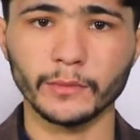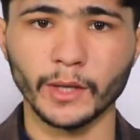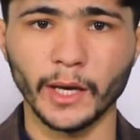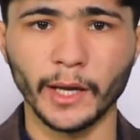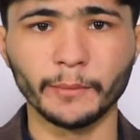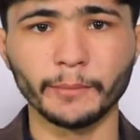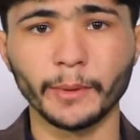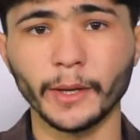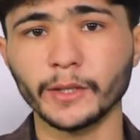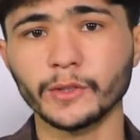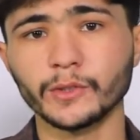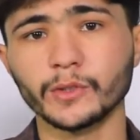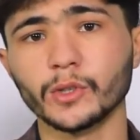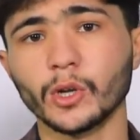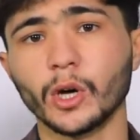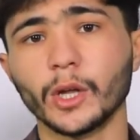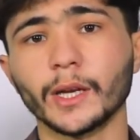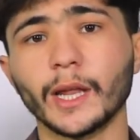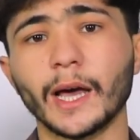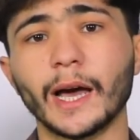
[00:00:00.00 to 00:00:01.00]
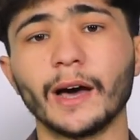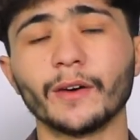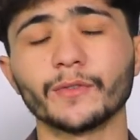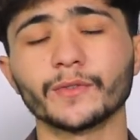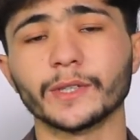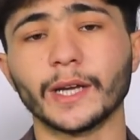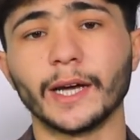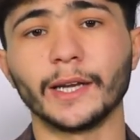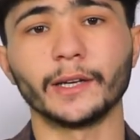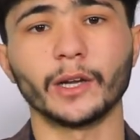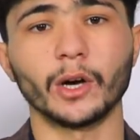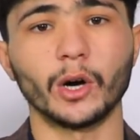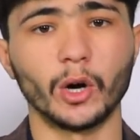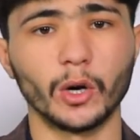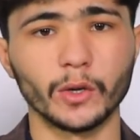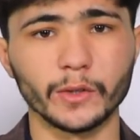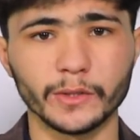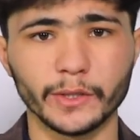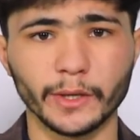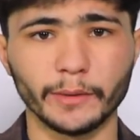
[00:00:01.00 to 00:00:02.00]
and based on Hafs and
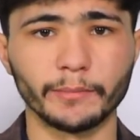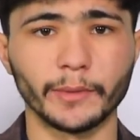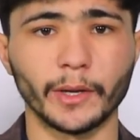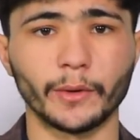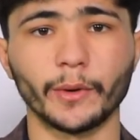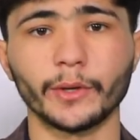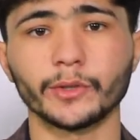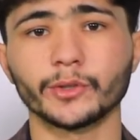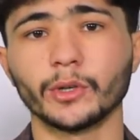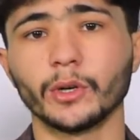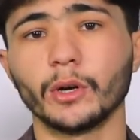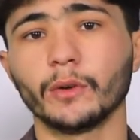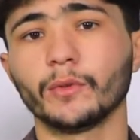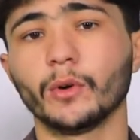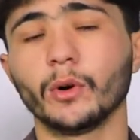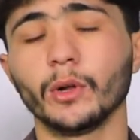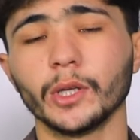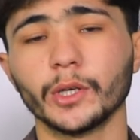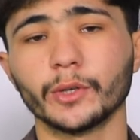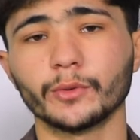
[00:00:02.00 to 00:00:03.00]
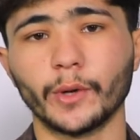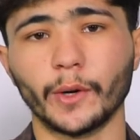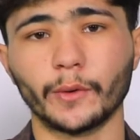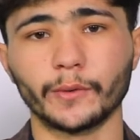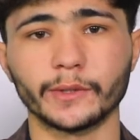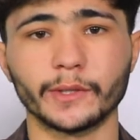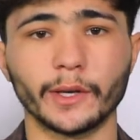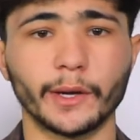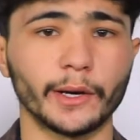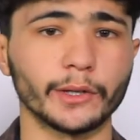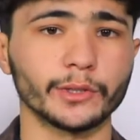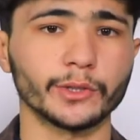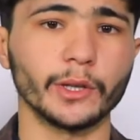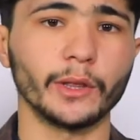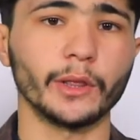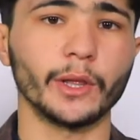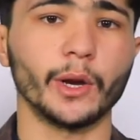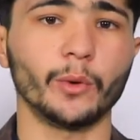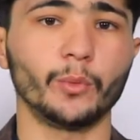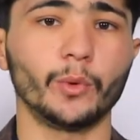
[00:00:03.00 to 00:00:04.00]
Asim narration of Holy Quran
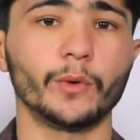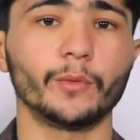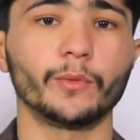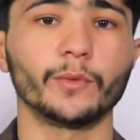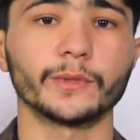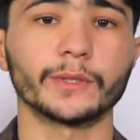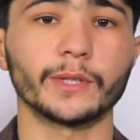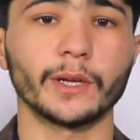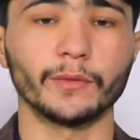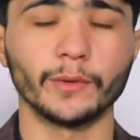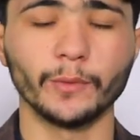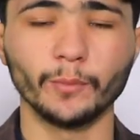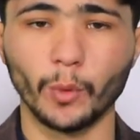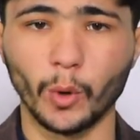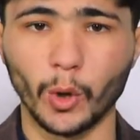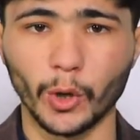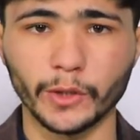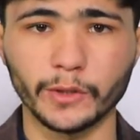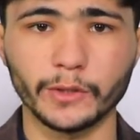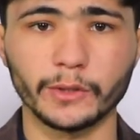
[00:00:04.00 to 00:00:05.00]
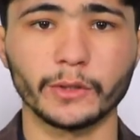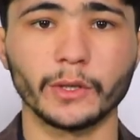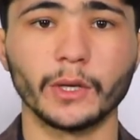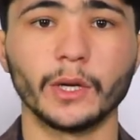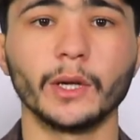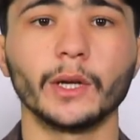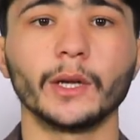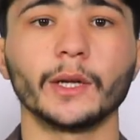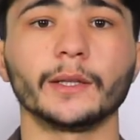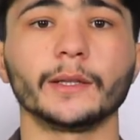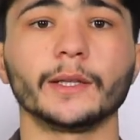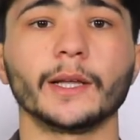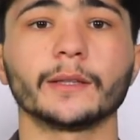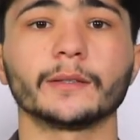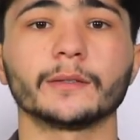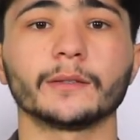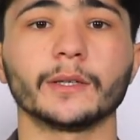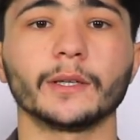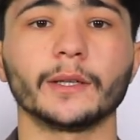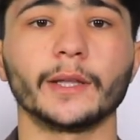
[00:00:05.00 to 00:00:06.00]
Recitation, there were 7 points
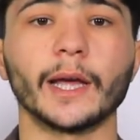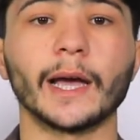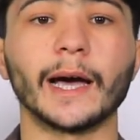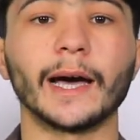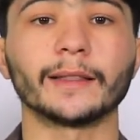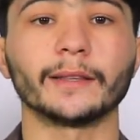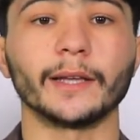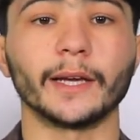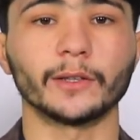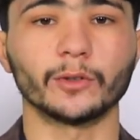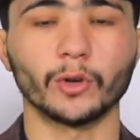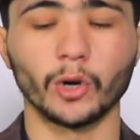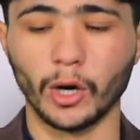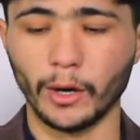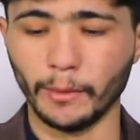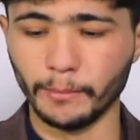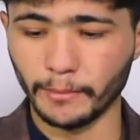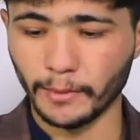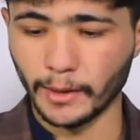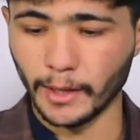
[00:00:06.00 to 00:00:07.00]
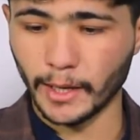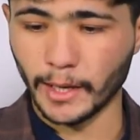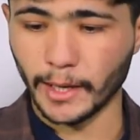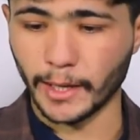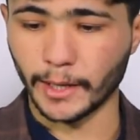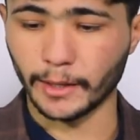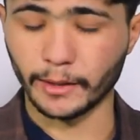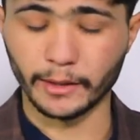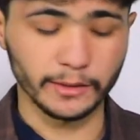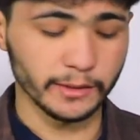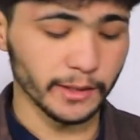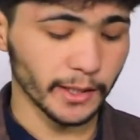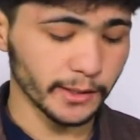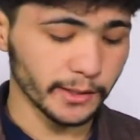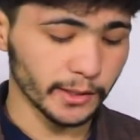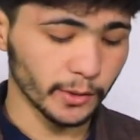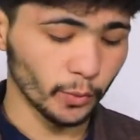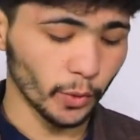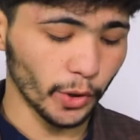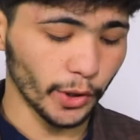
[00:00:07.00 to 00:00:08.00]
that they had idgham. And in this
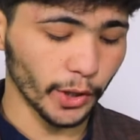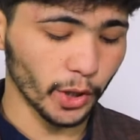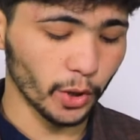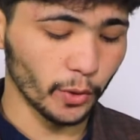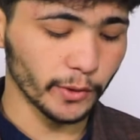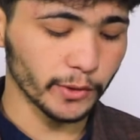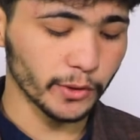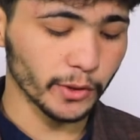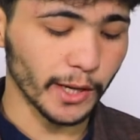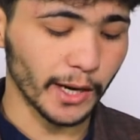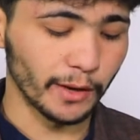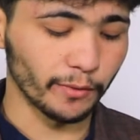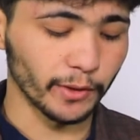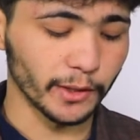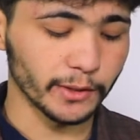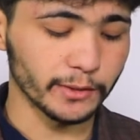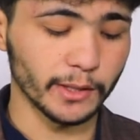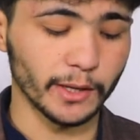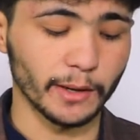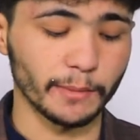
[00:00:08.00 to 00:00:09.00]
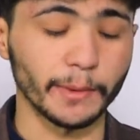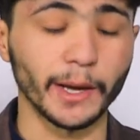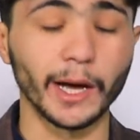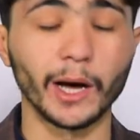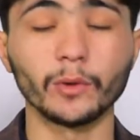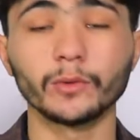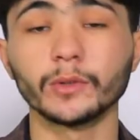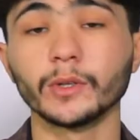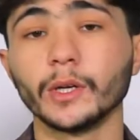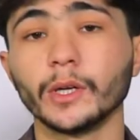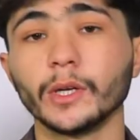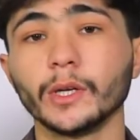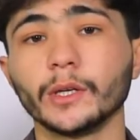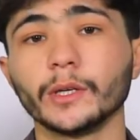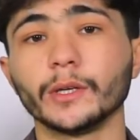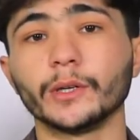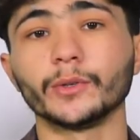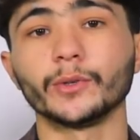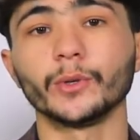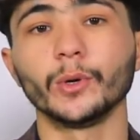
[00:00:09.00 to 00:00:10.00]
lesson, we're going to have lesson about
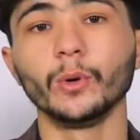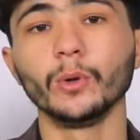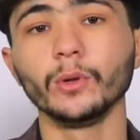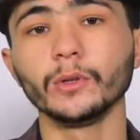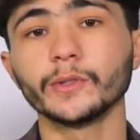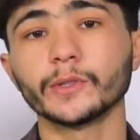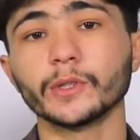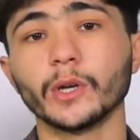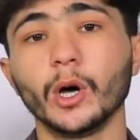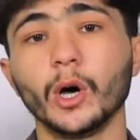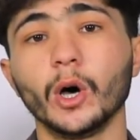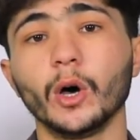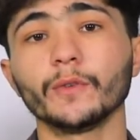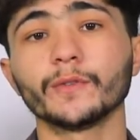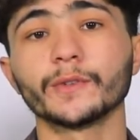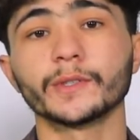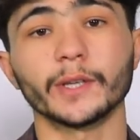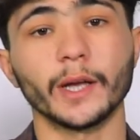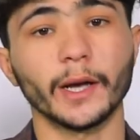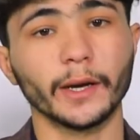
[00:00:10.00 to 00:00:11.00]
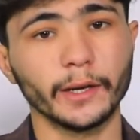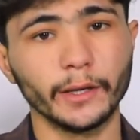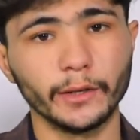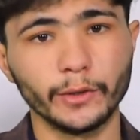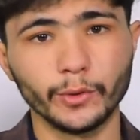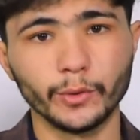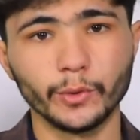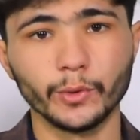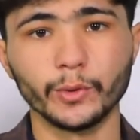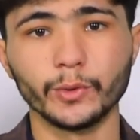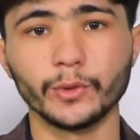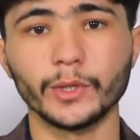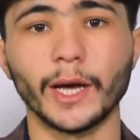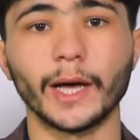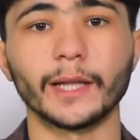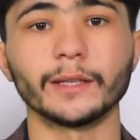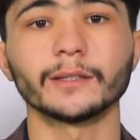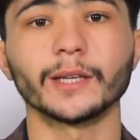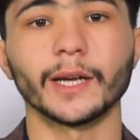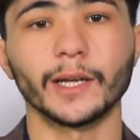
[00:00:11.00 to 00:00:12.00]
rules of second noon
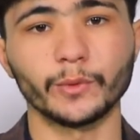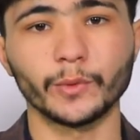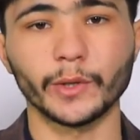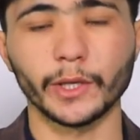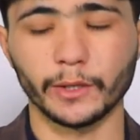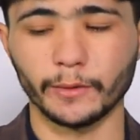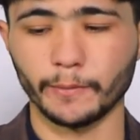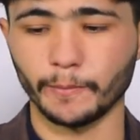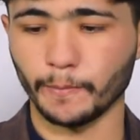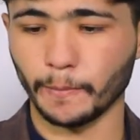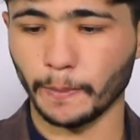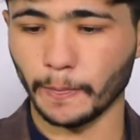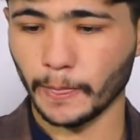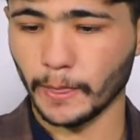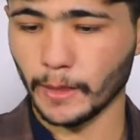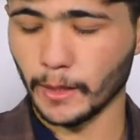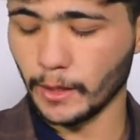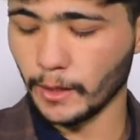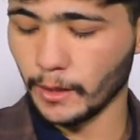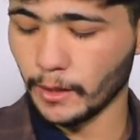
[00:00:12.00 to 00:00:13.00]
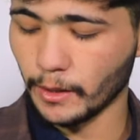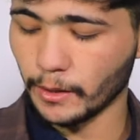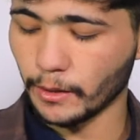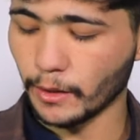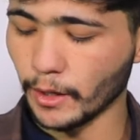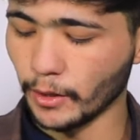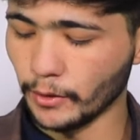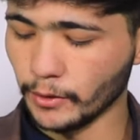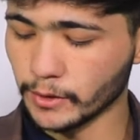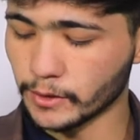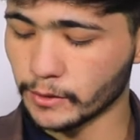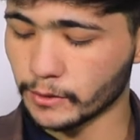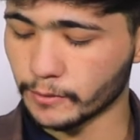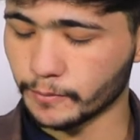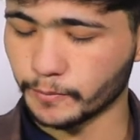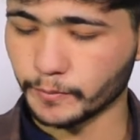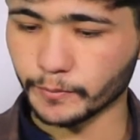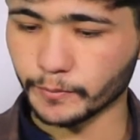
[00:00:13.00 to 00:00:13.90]
and tanween. There's,